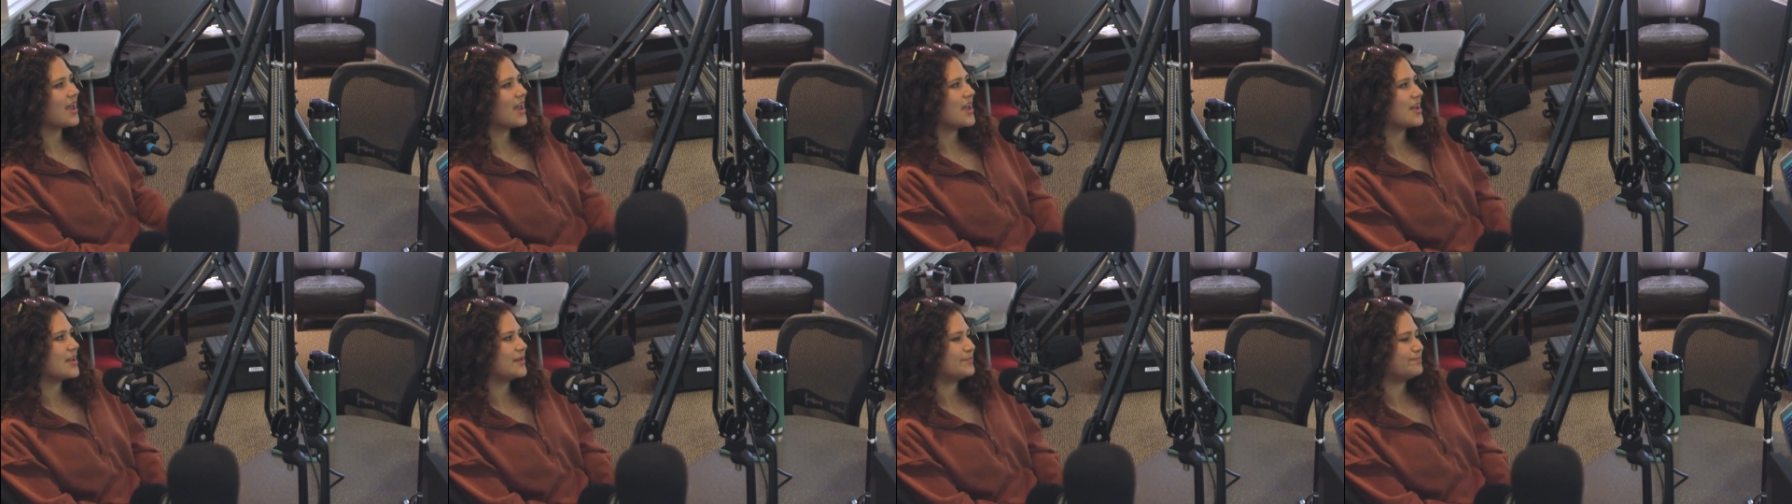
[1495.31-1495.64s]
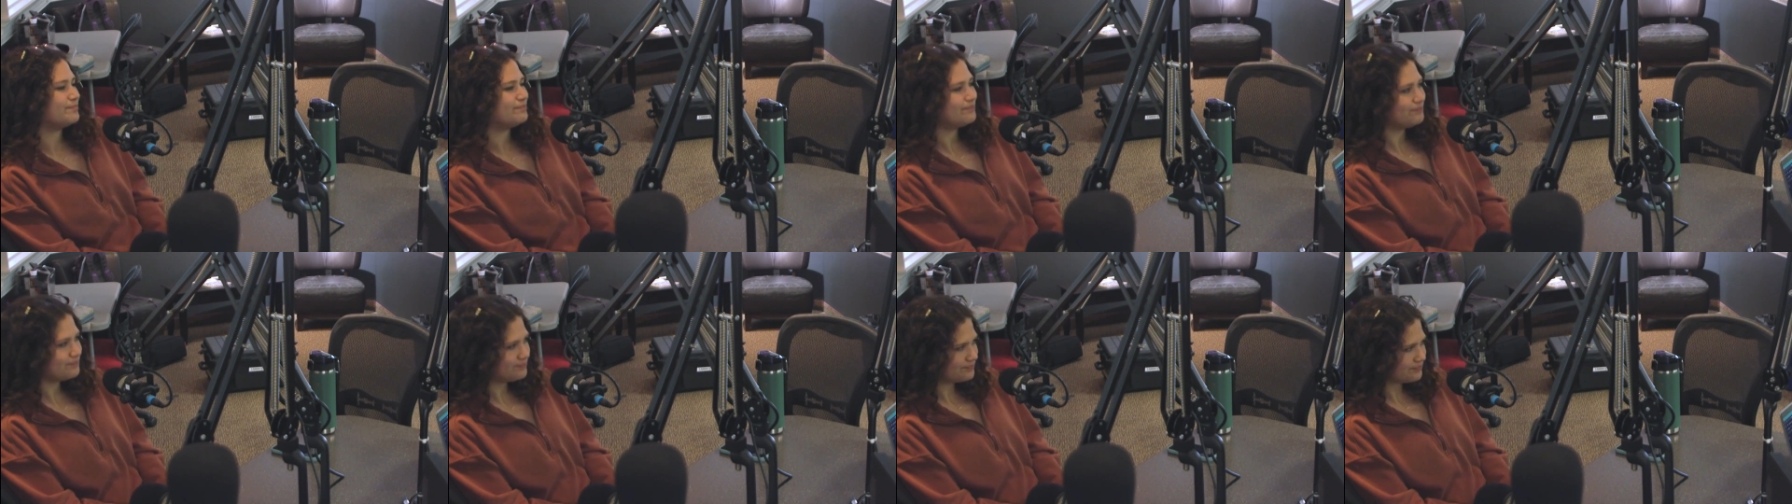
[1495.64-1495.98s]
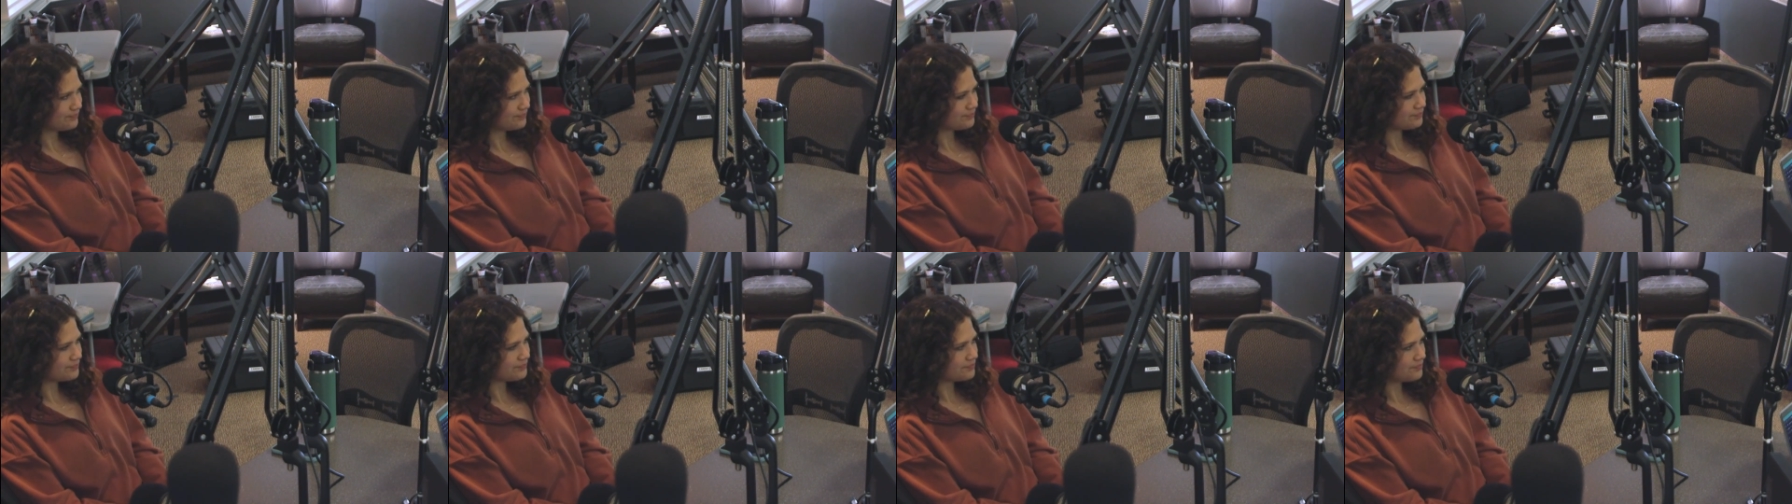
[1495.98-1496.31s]
And
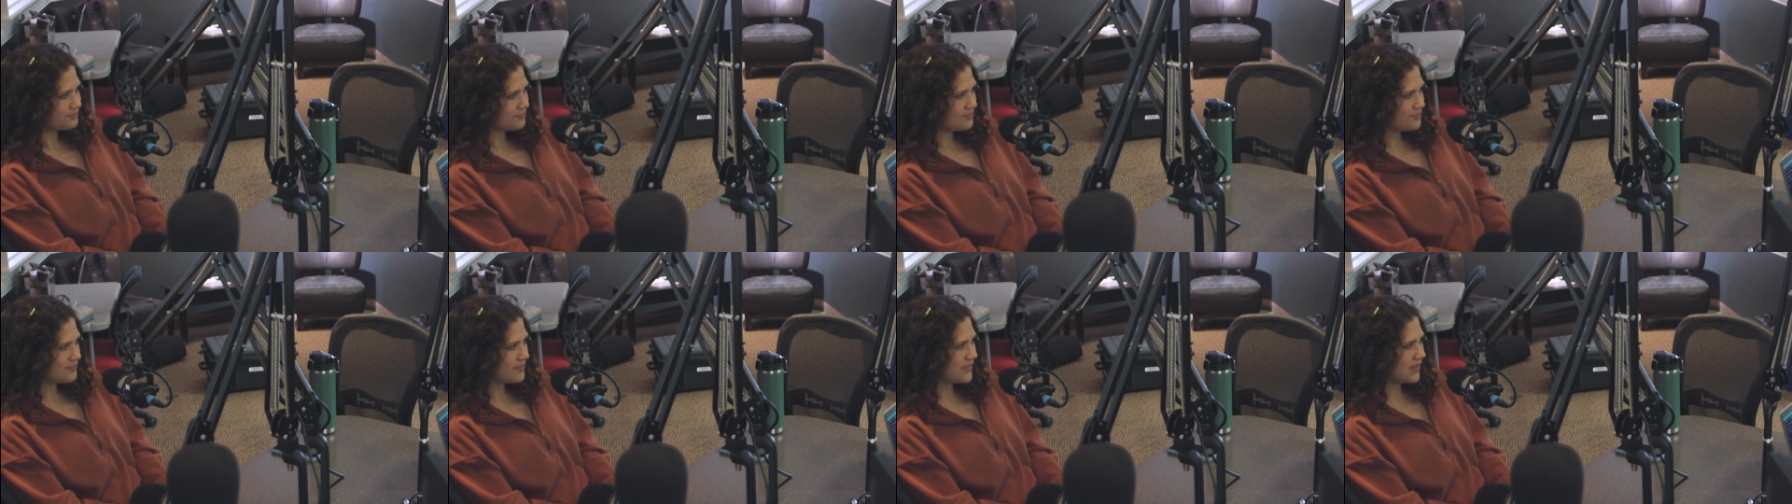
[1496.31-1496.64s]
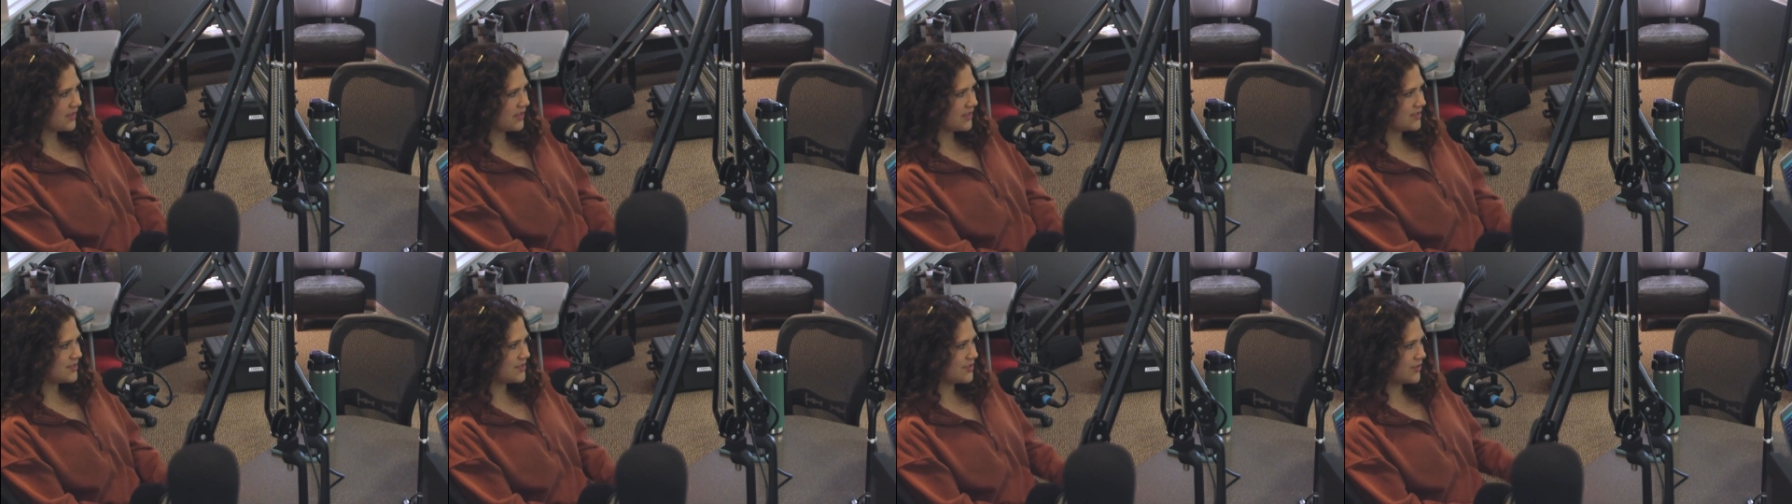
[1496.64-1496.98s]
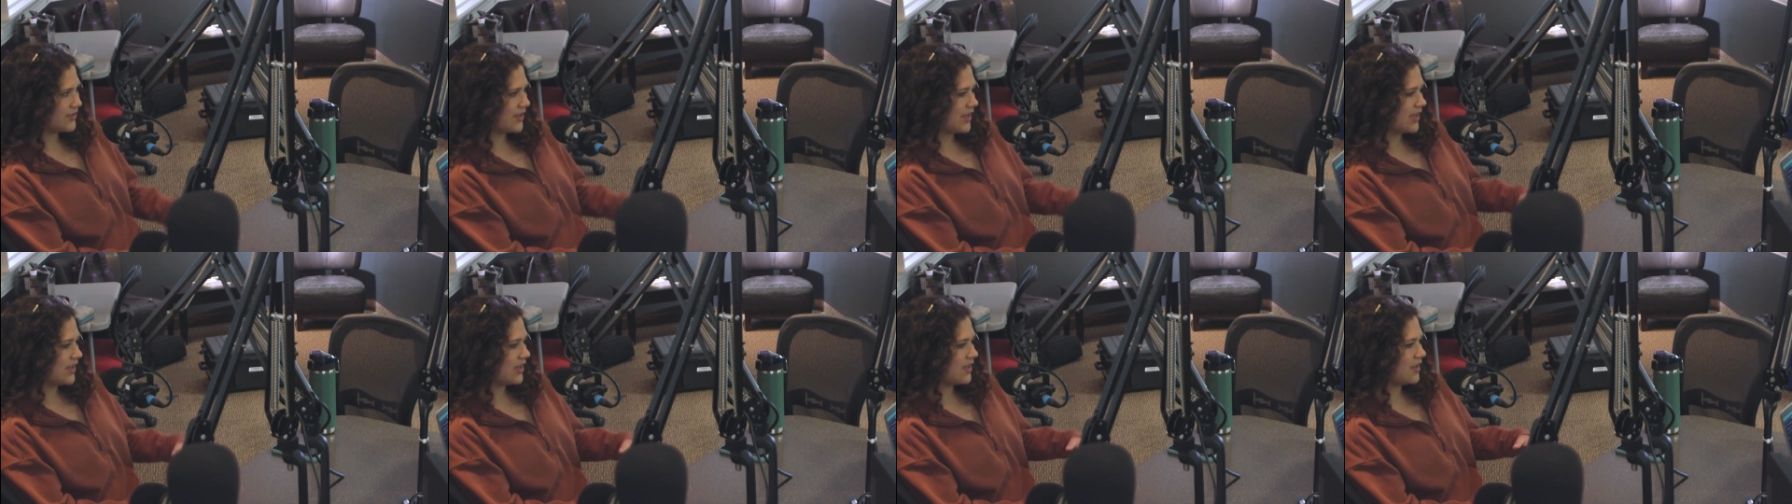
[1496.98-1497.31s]
so
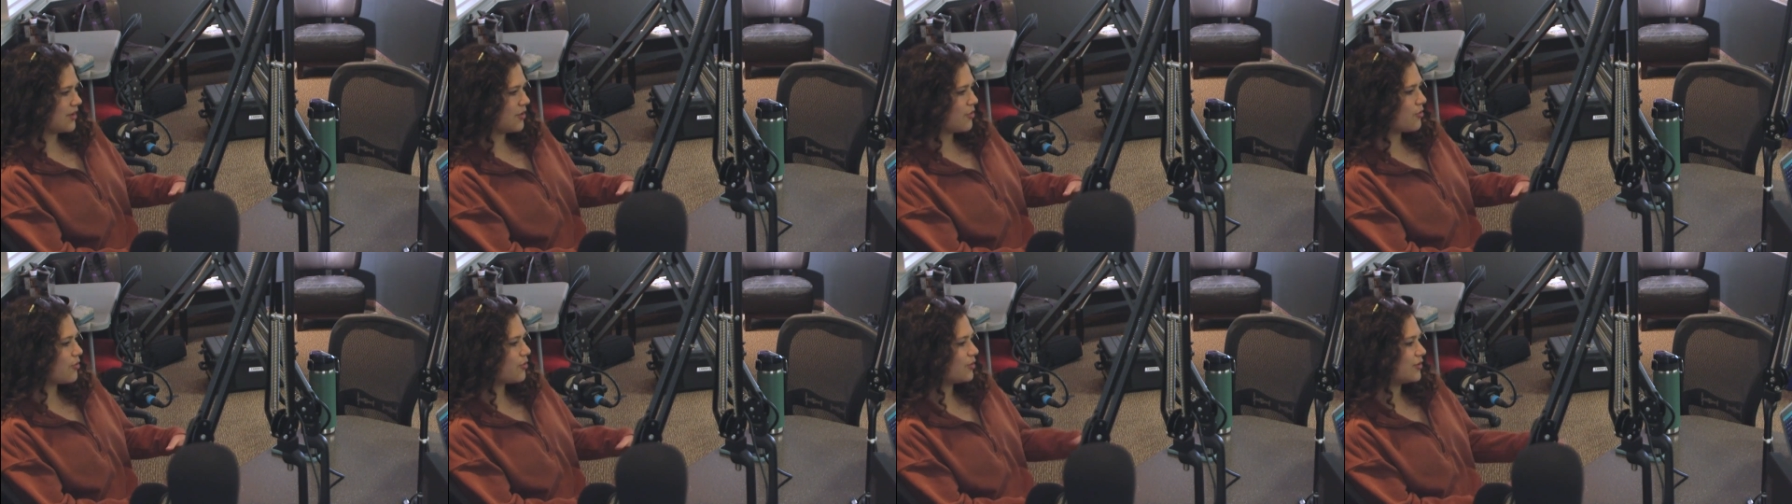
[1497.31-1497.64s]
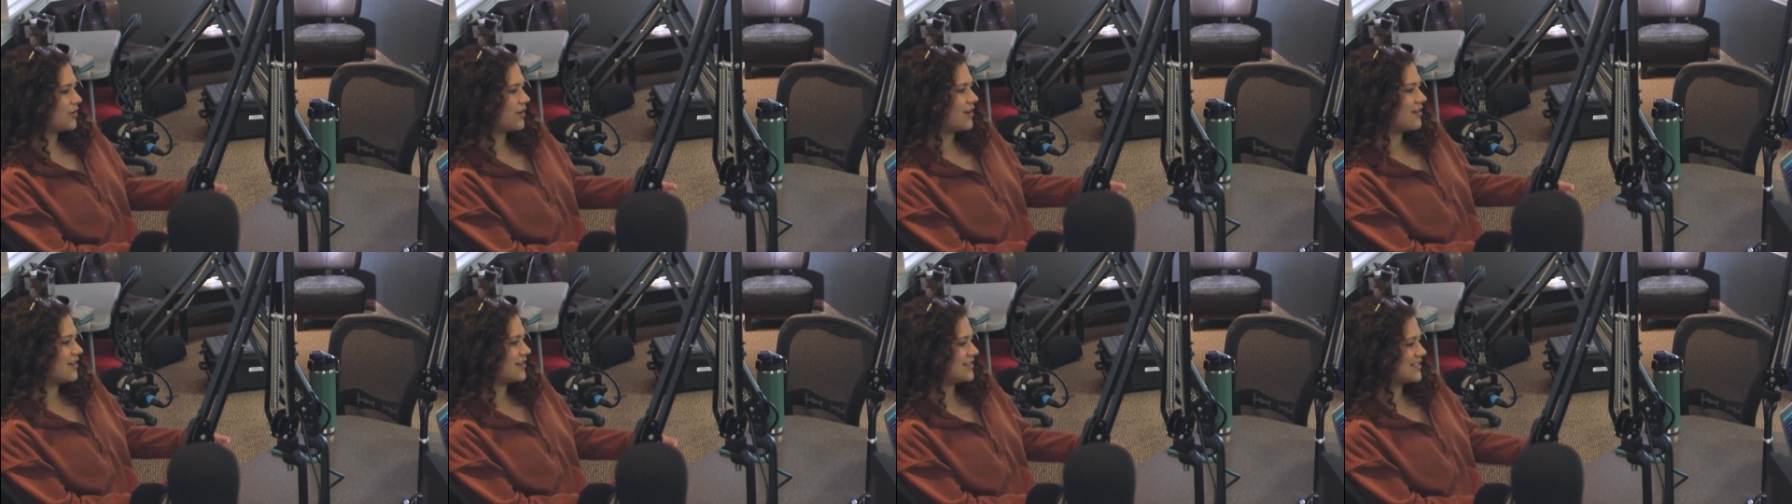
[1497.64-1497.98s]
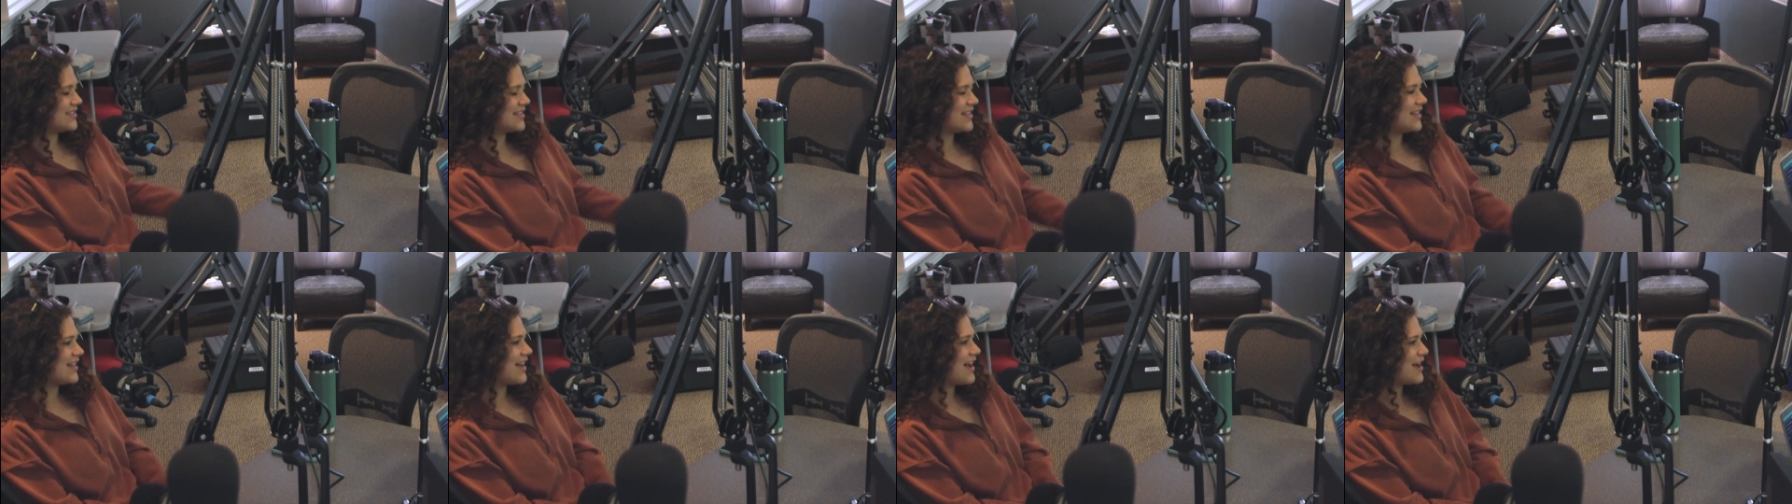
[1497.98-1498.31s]
they hold on
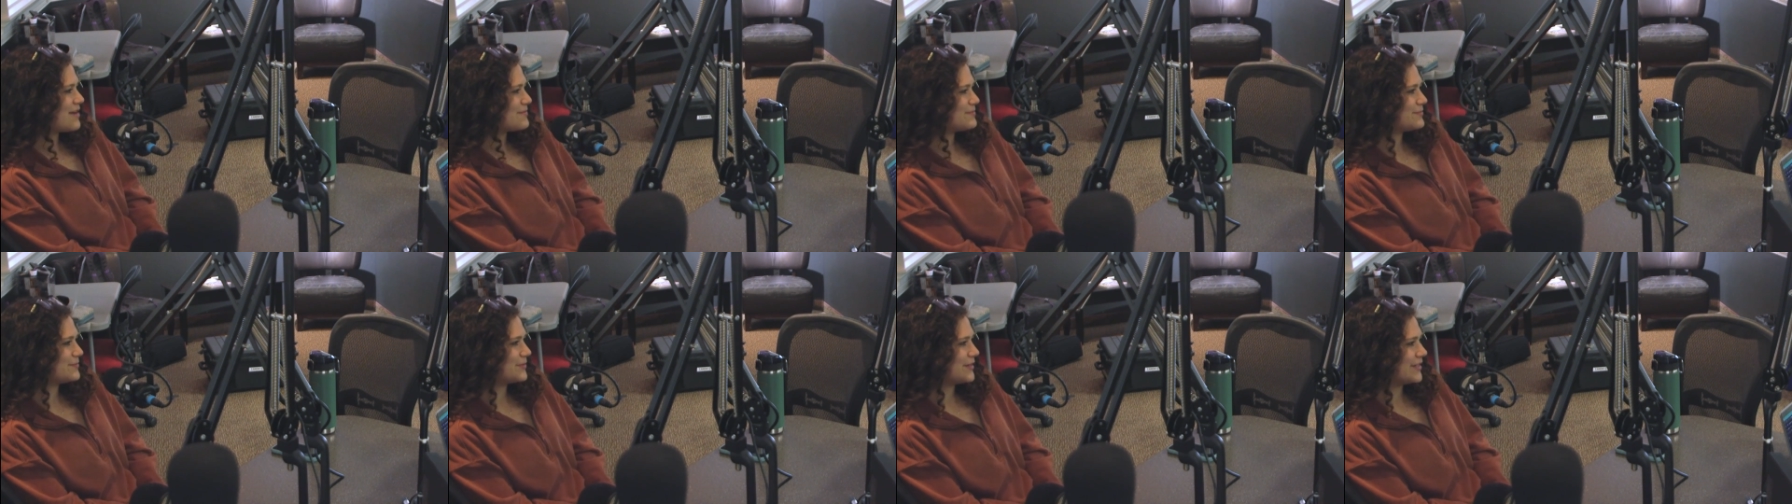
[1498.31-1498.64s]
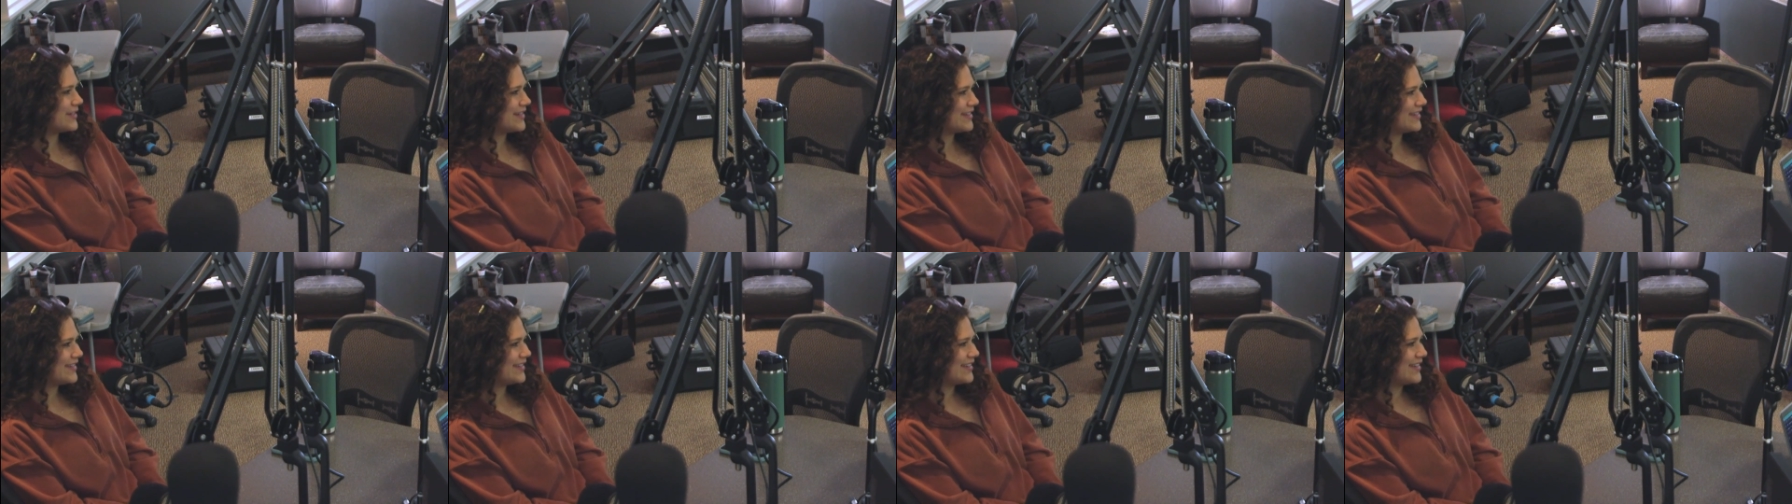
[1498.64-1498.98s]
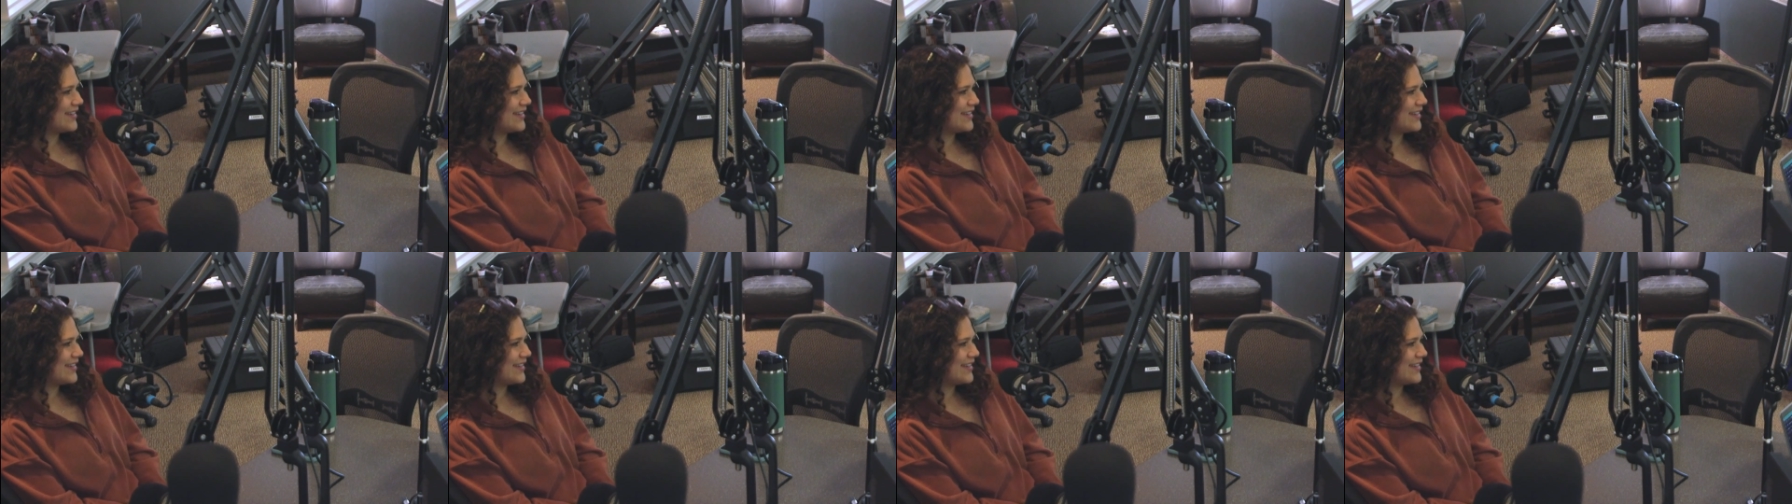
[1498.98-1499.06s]
to that. But